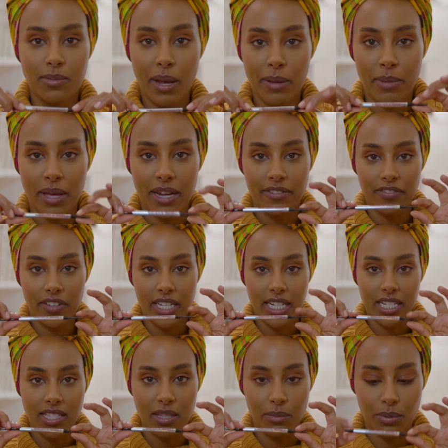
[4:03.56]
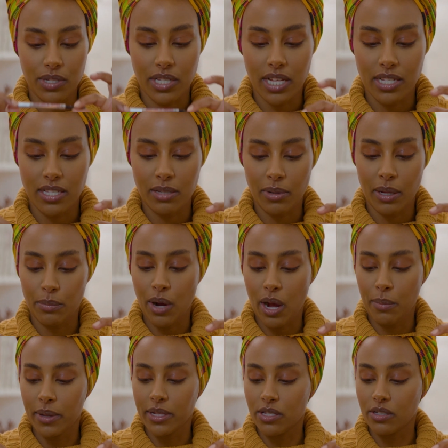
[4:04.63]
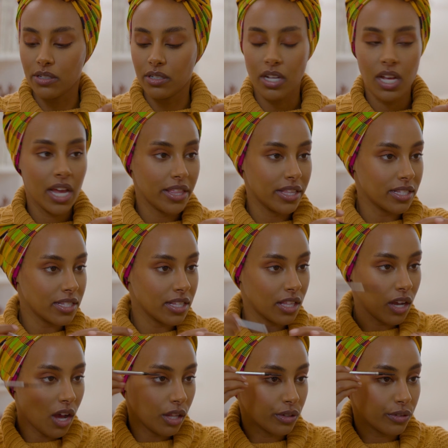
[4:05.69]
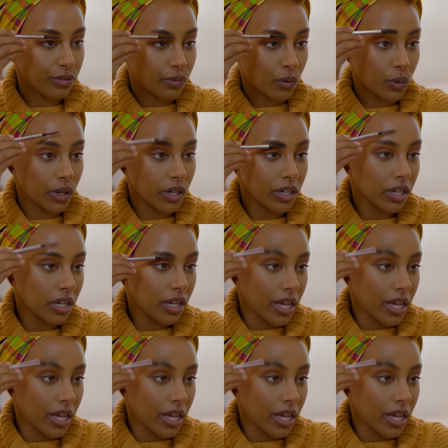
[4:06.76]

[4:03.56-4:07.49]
is by Benefit. It's the Precisely My Brow Pencil. This is in the color 4.